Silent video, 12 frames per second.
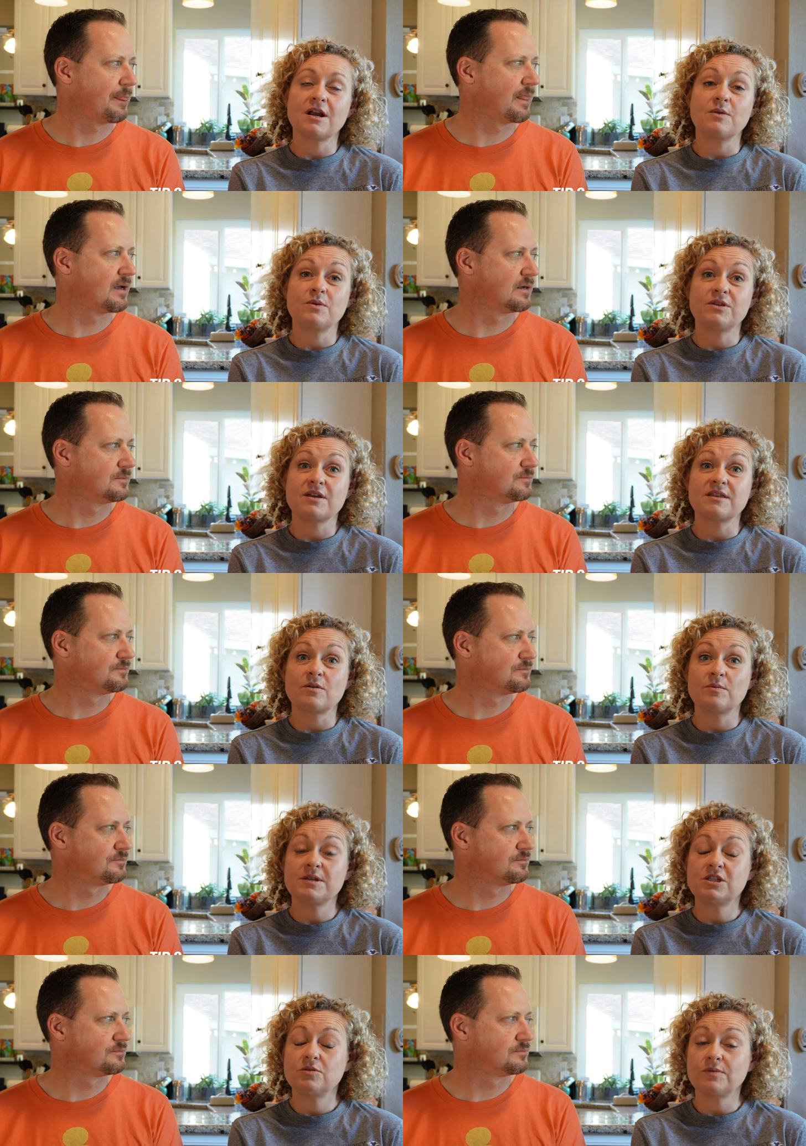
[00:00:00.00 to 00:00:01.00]
Speaker 1: and we thought that would be
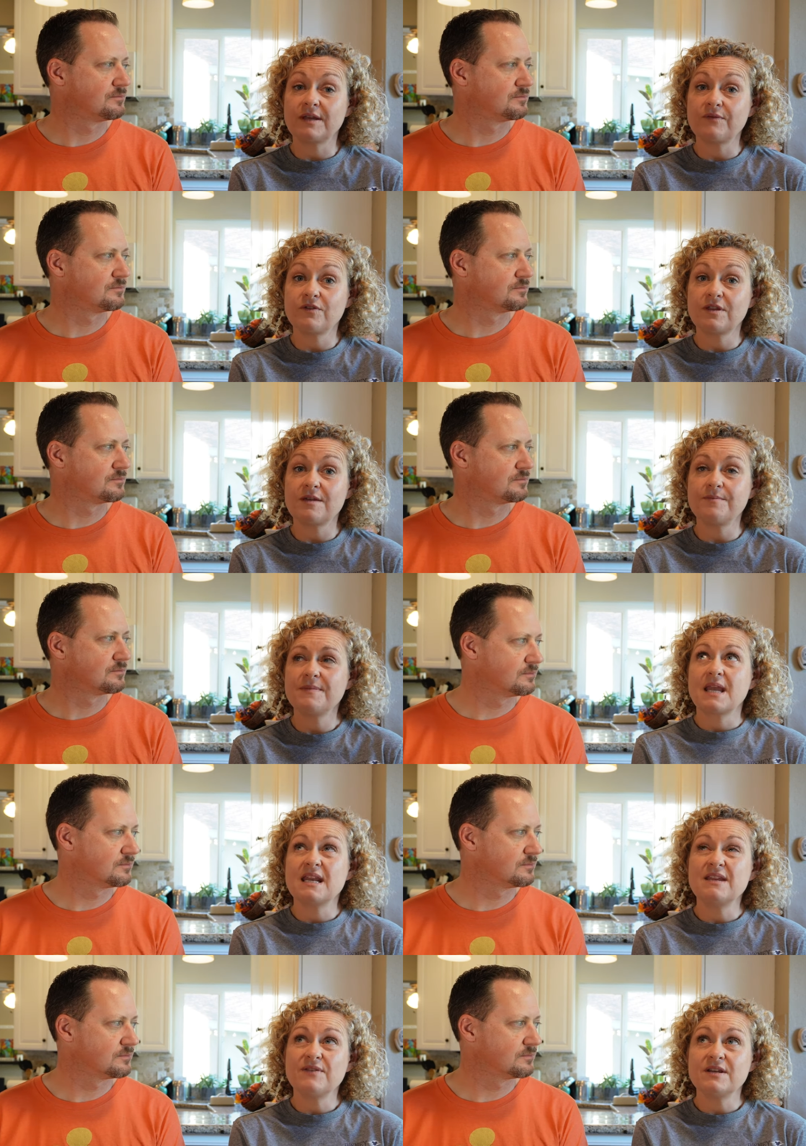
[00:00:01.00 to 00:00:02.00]
too late for them.
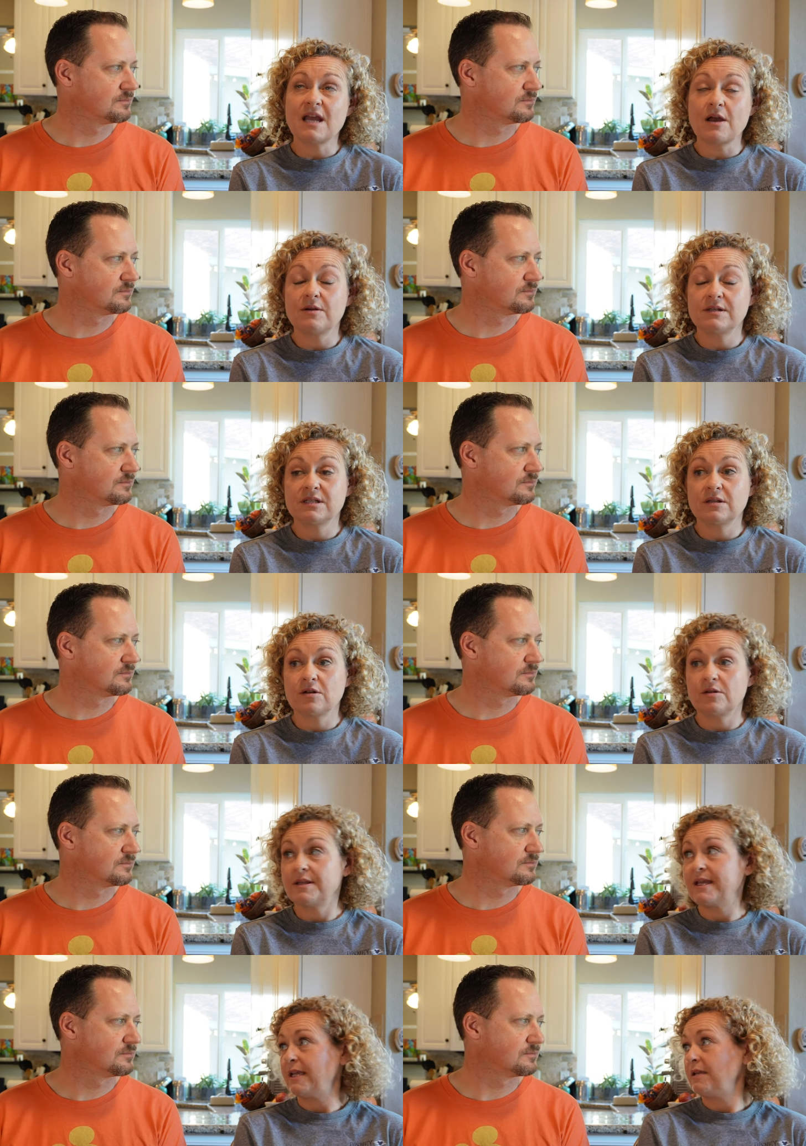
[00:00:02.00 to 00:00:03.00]
And even now it's a little
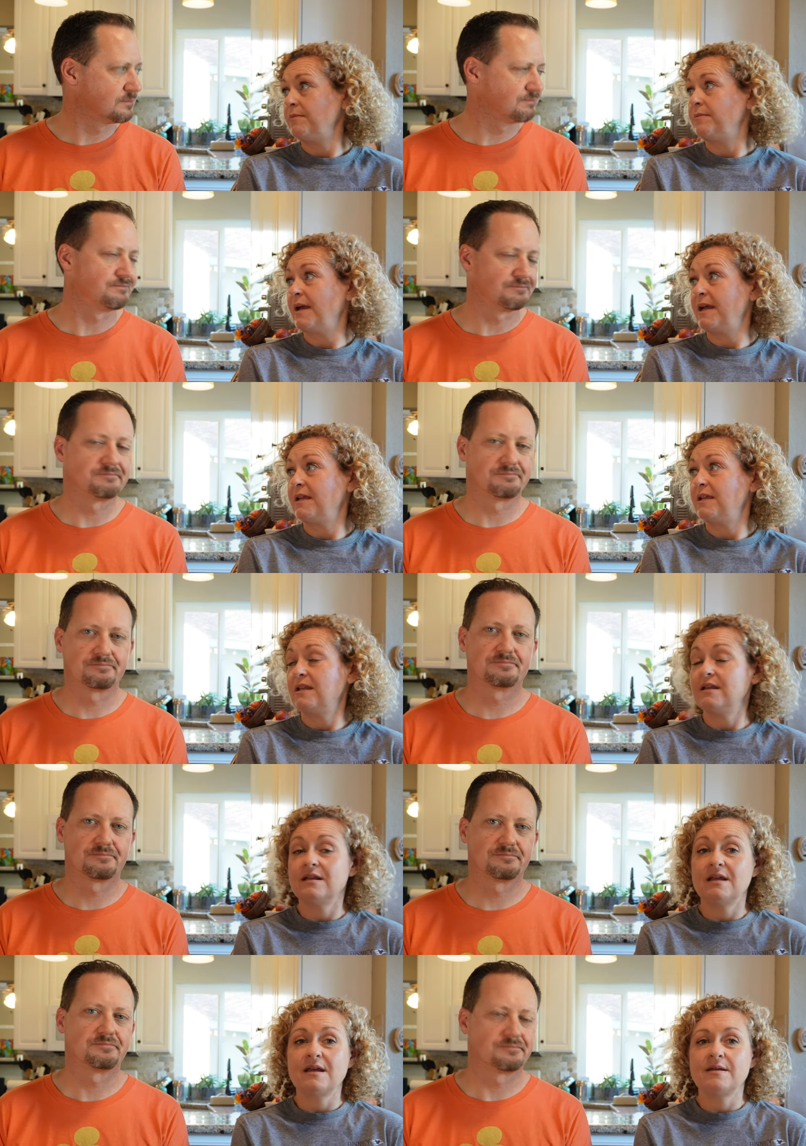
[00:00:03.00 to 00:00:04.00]
late, but
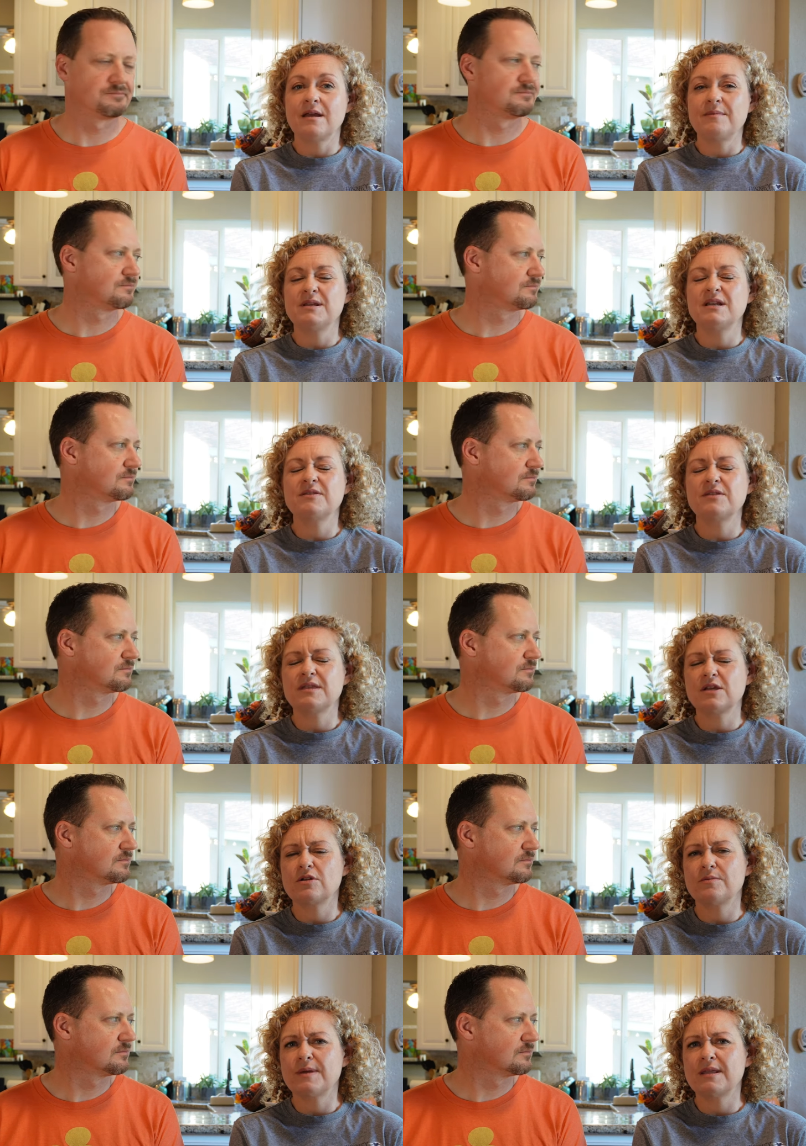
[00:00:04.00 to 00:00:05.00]
I mean, not that they go
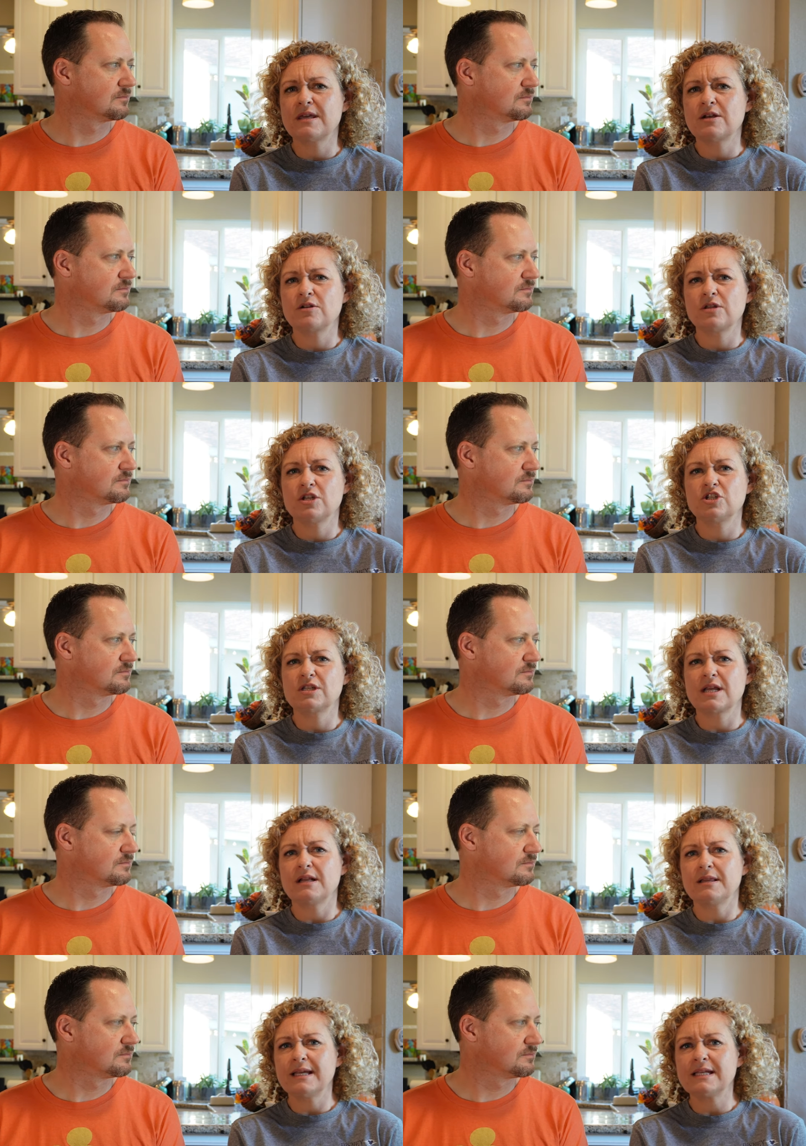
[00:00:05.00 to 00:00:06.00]
to bed that early, it's just kind
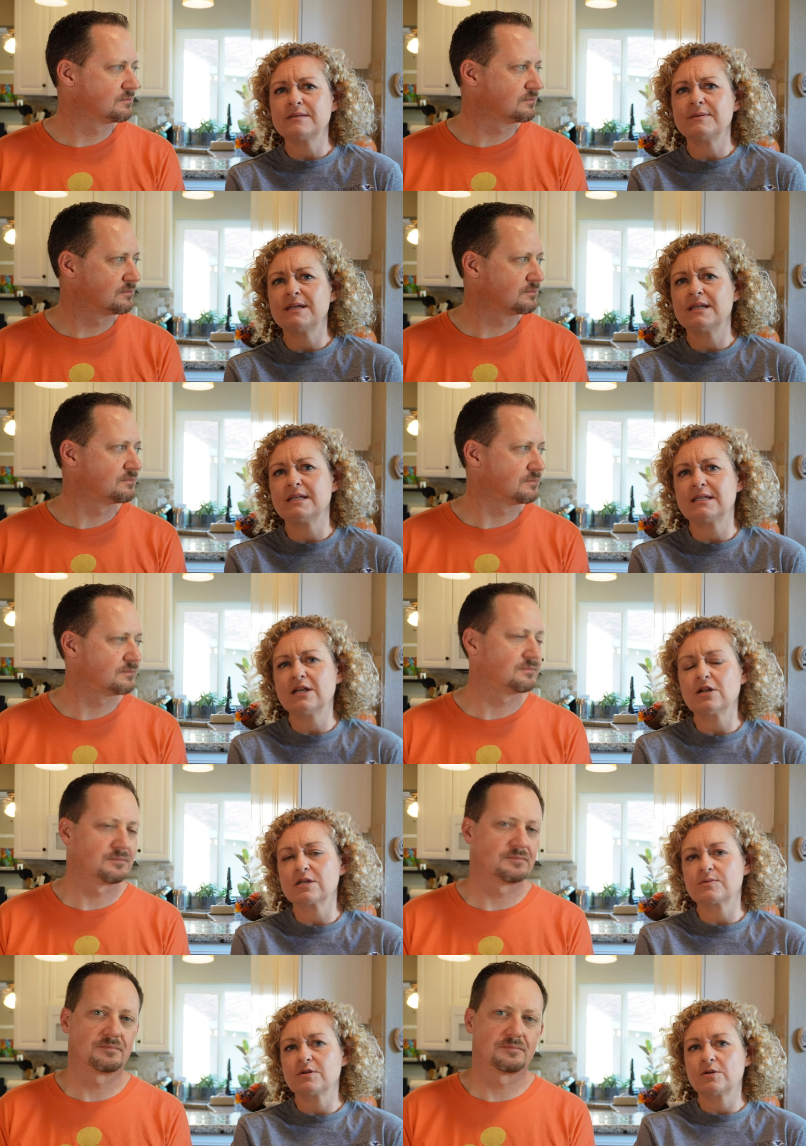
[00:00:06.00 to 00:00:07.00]
of late to be eating dinner
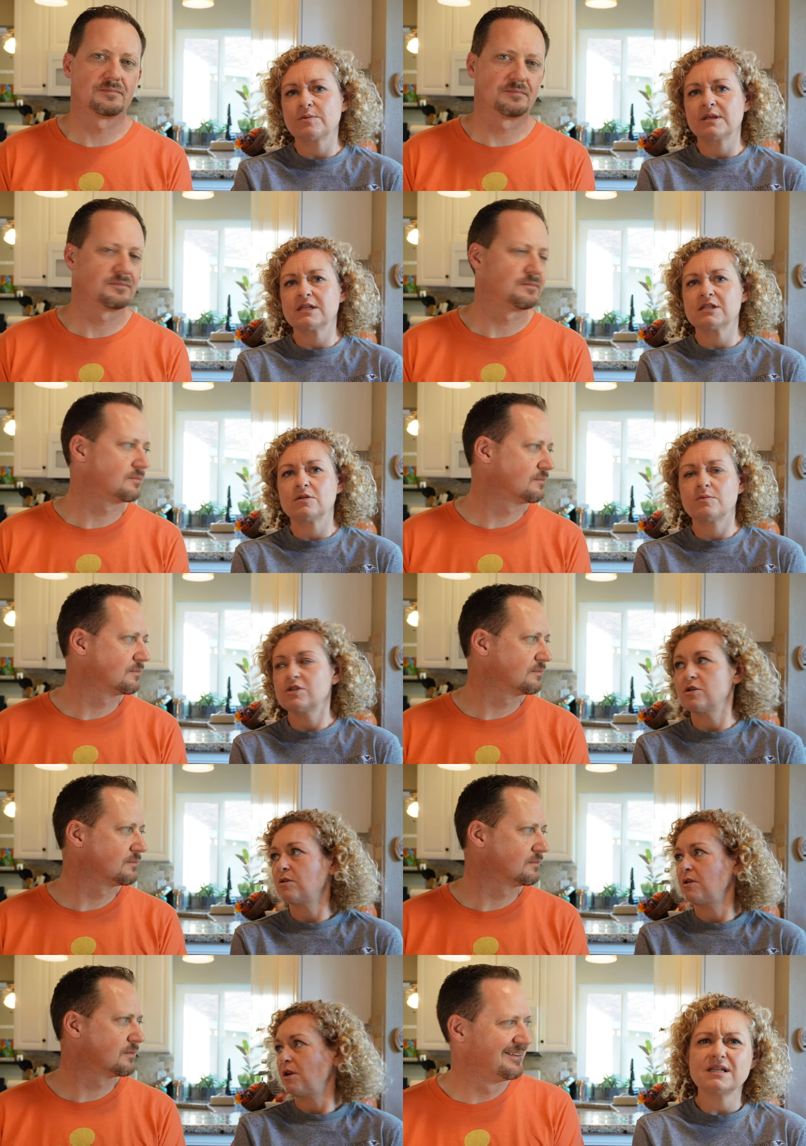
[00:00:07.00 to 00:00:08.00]
because we normally eat so much earlier.